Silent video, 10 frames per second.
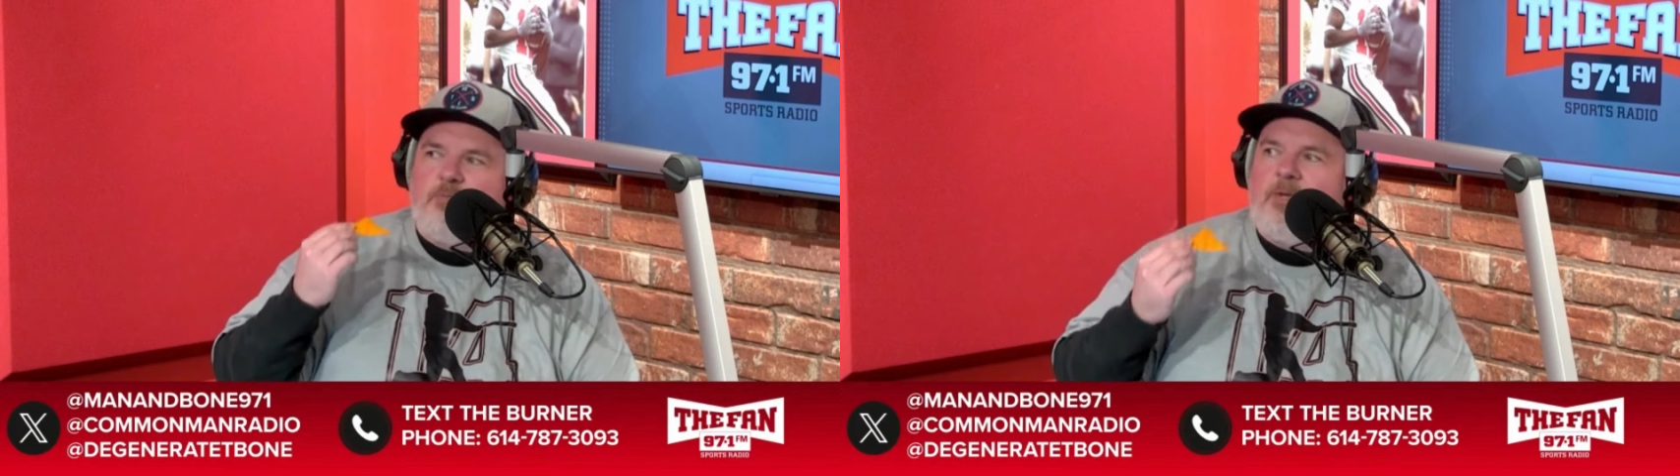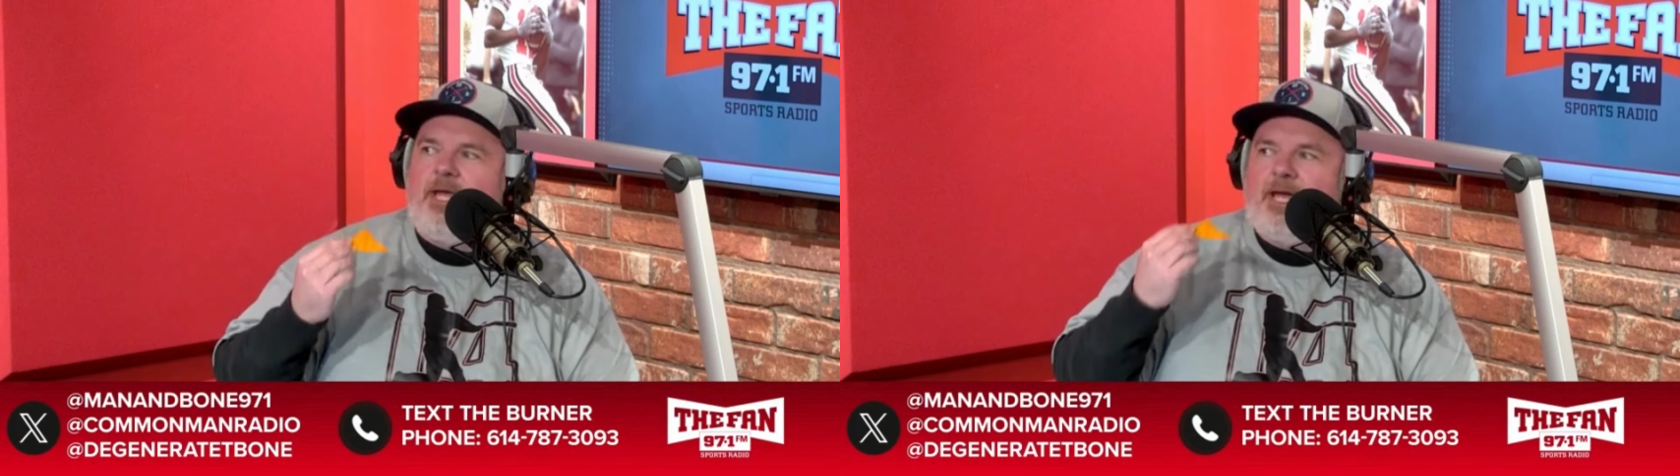
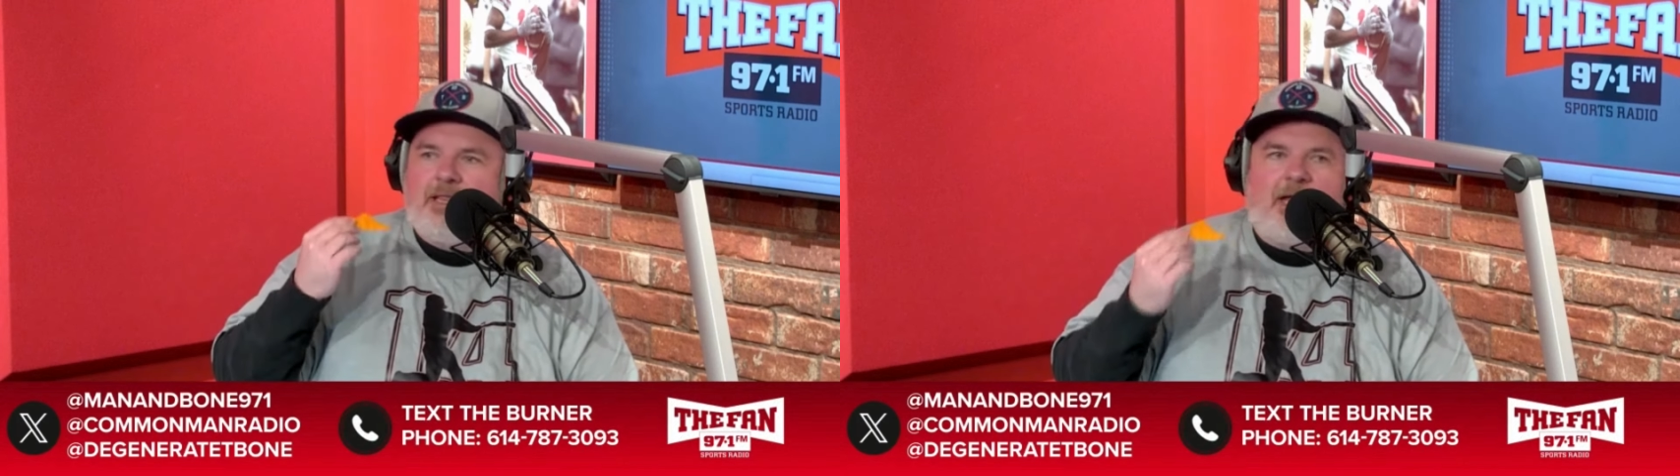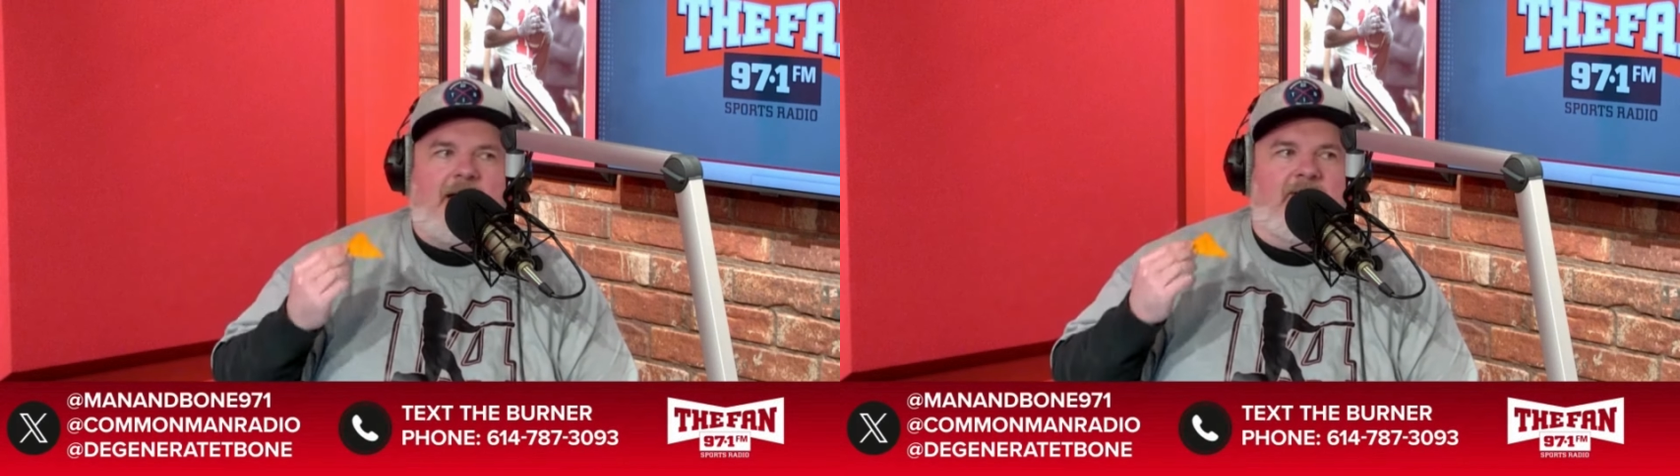to me
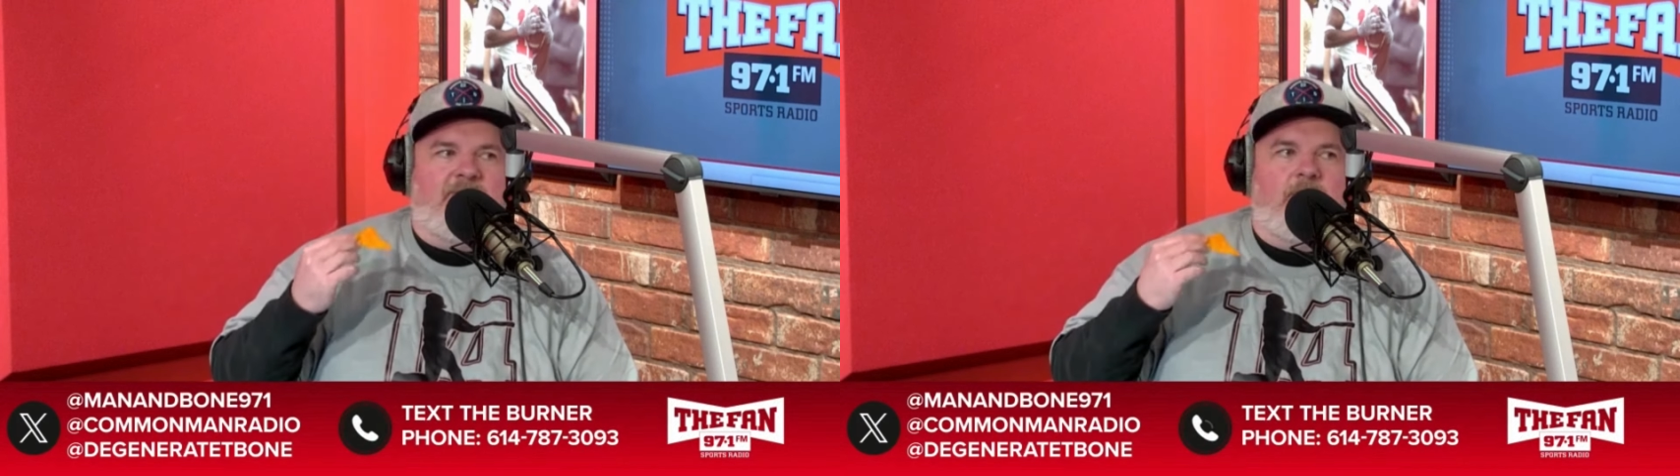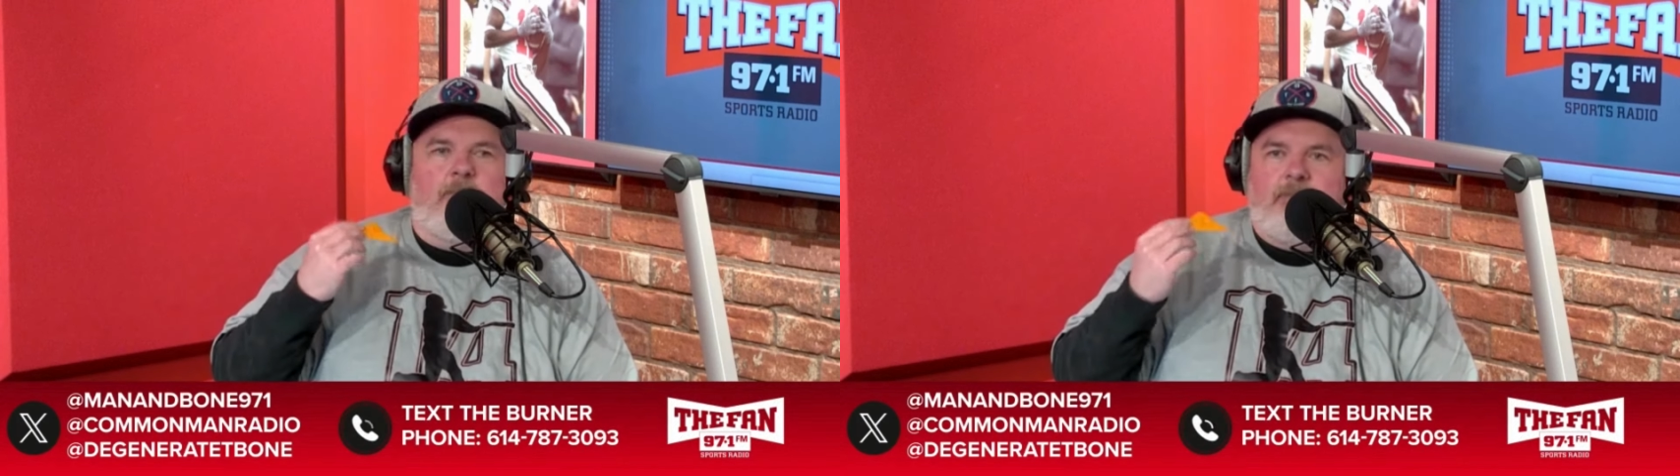a lot
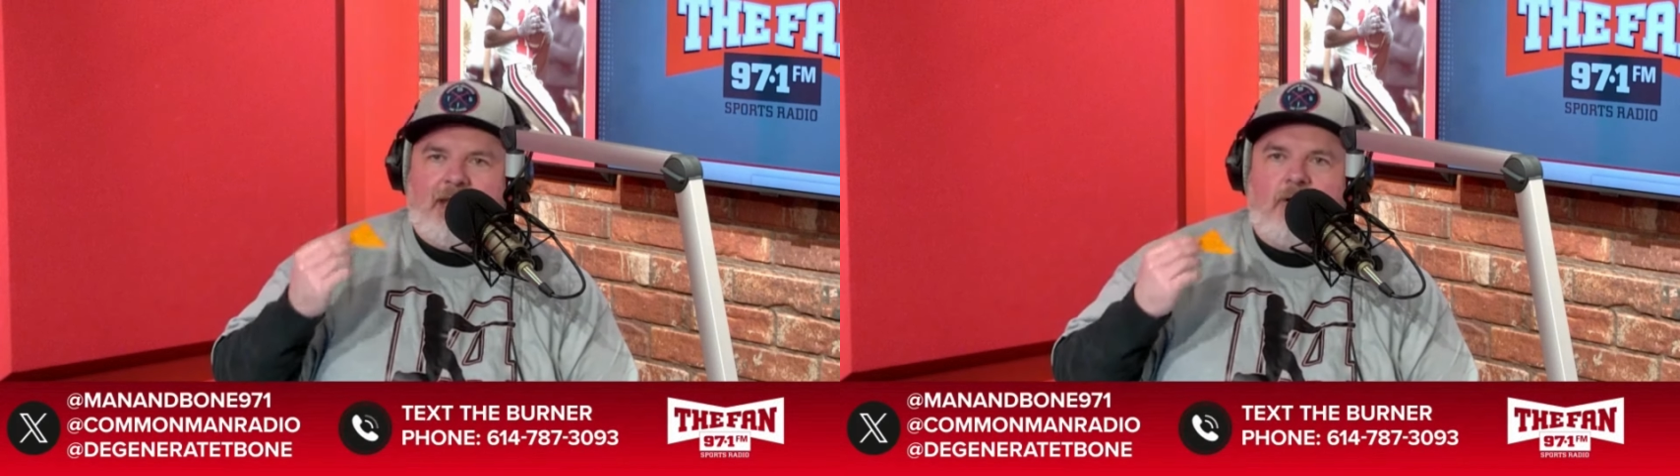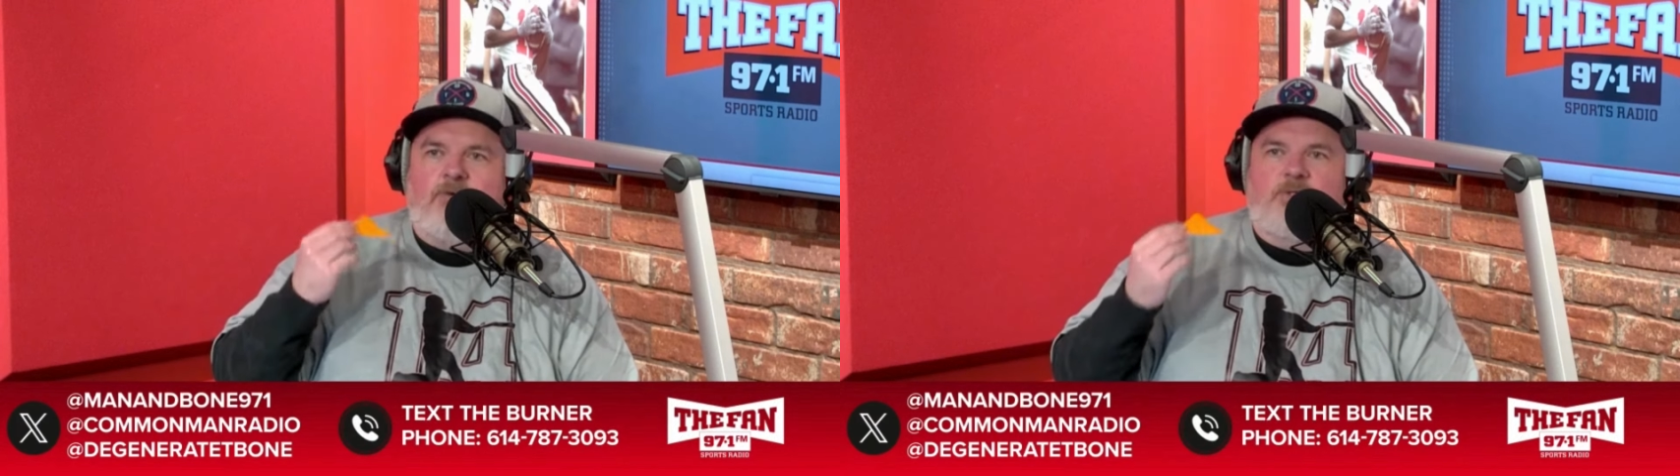of
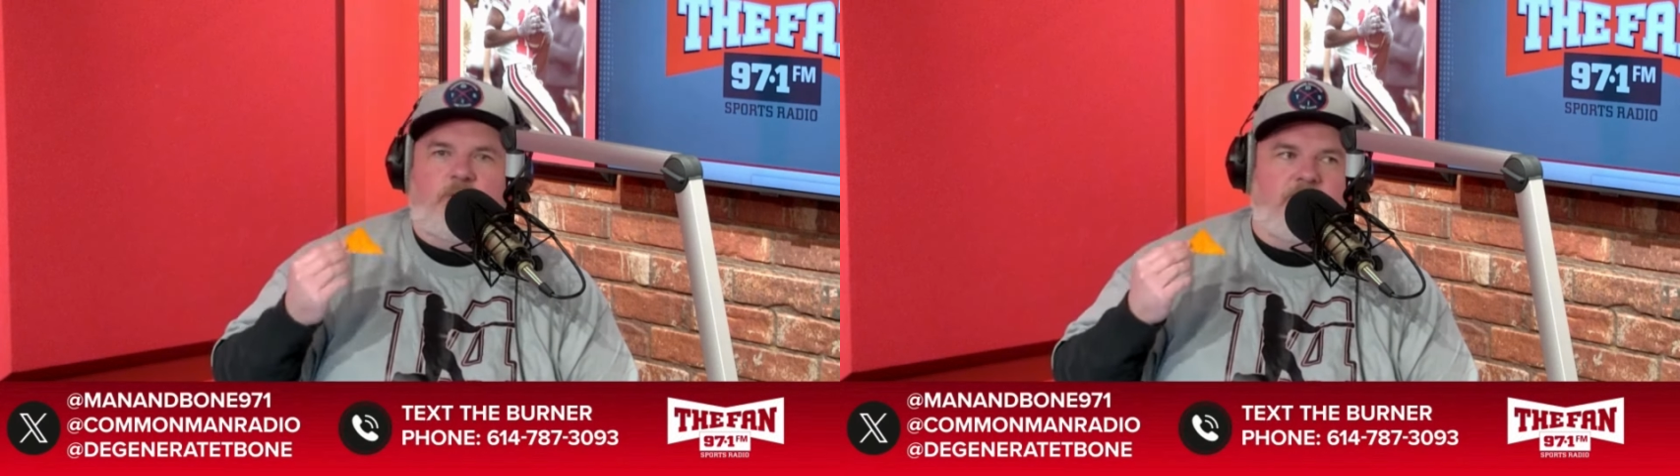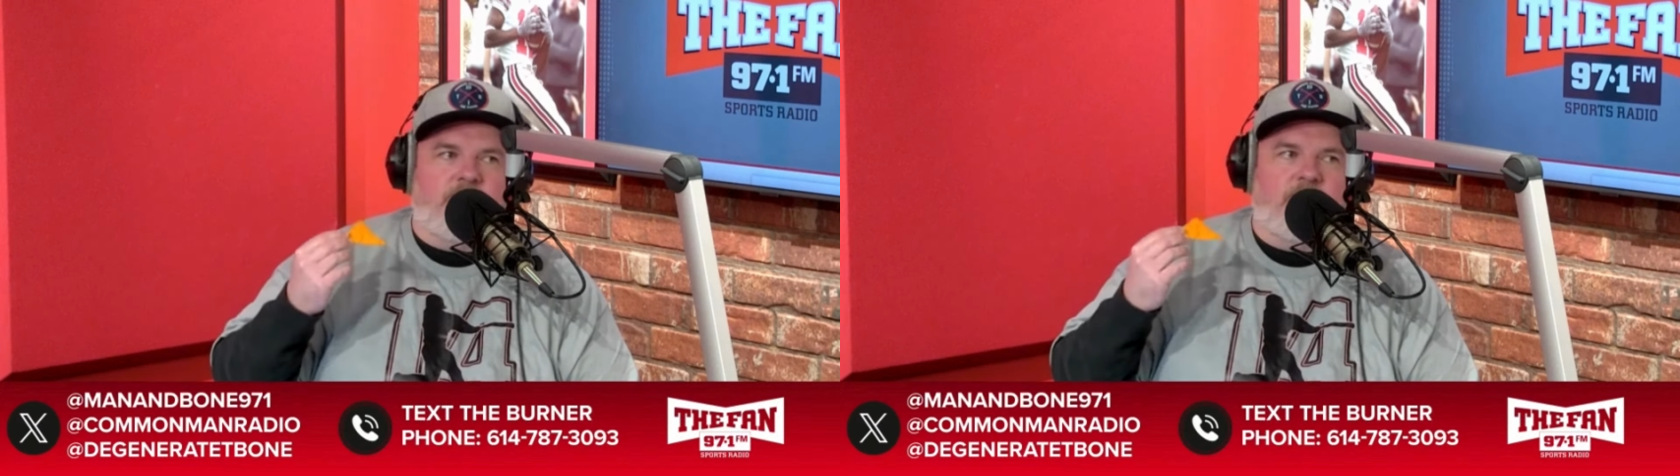mango
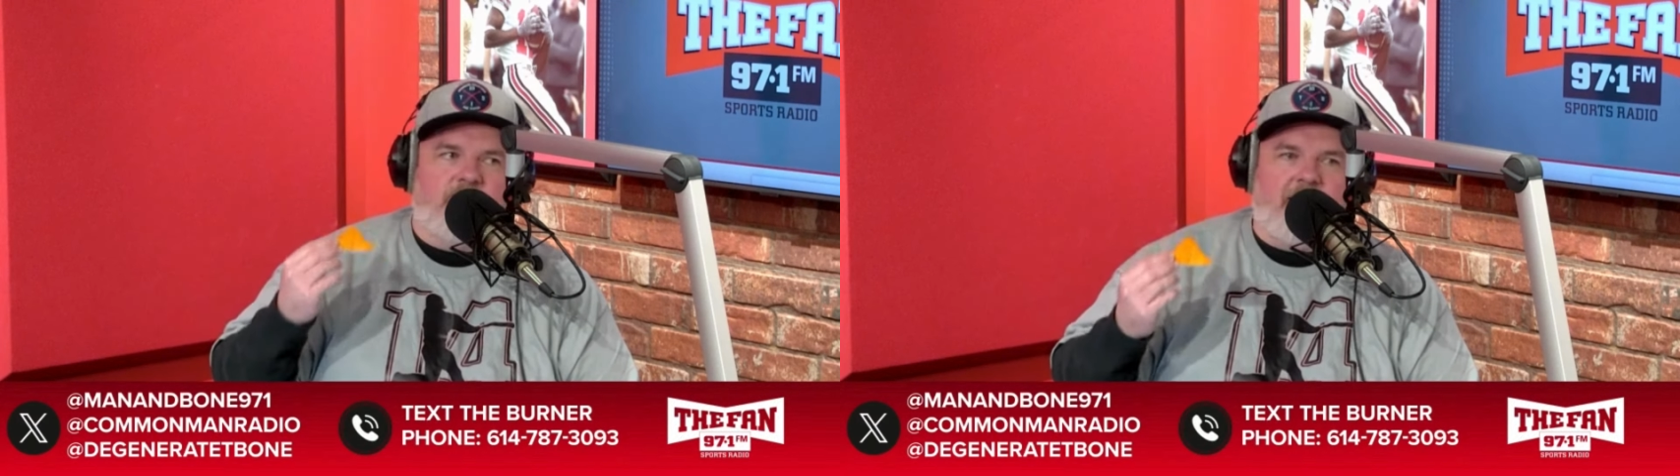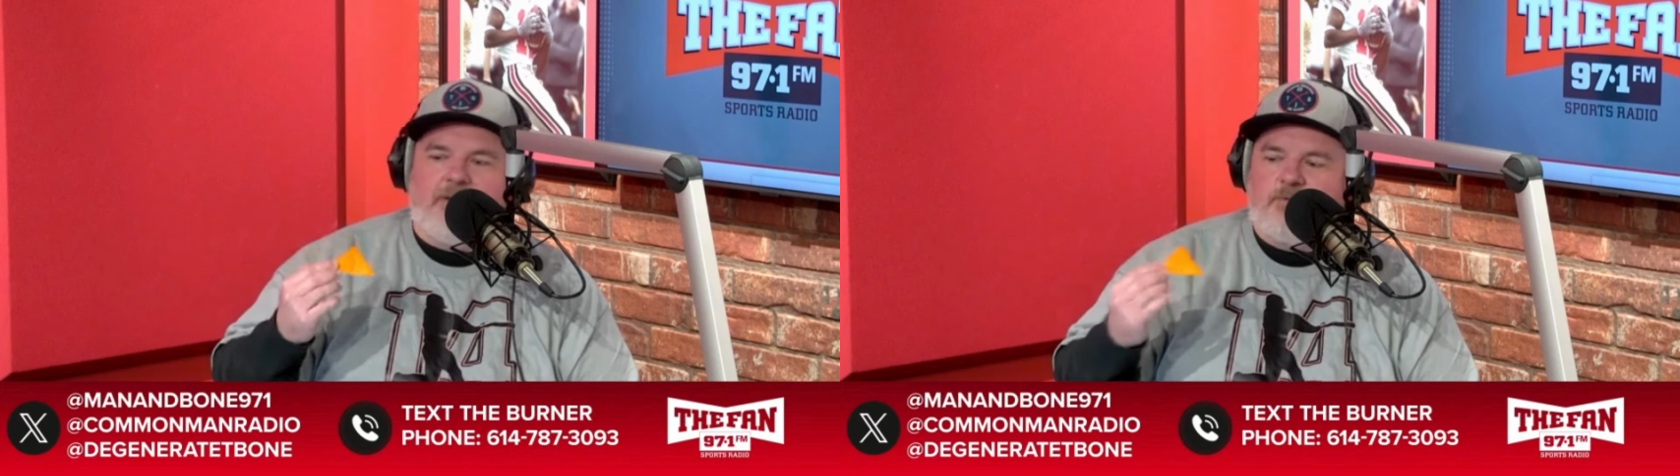salsa
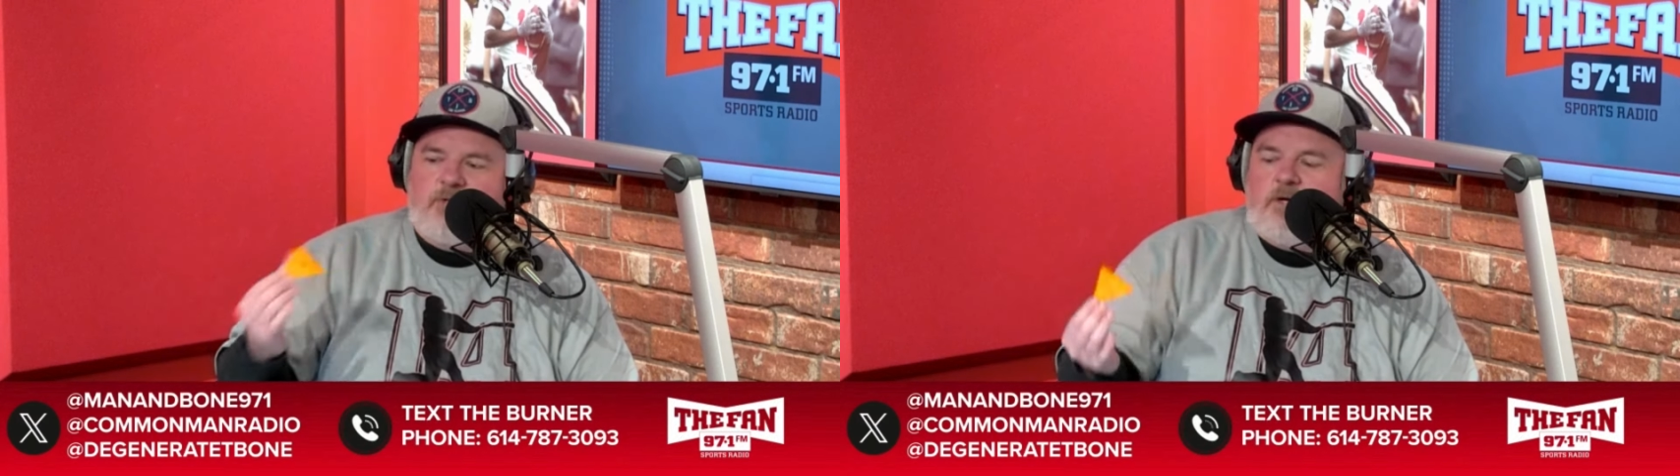vibes,